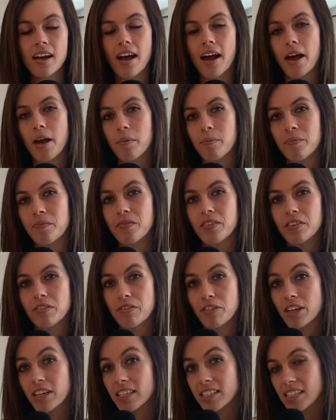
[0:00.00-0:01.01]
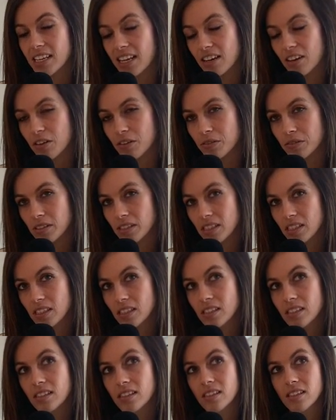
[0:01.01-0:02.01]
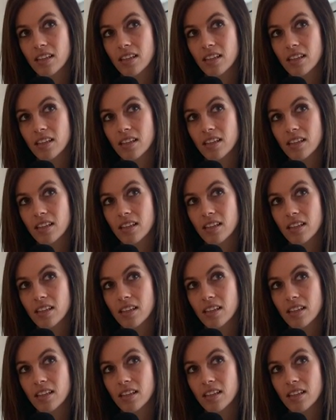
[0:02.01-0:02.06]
Um, feel free to take notes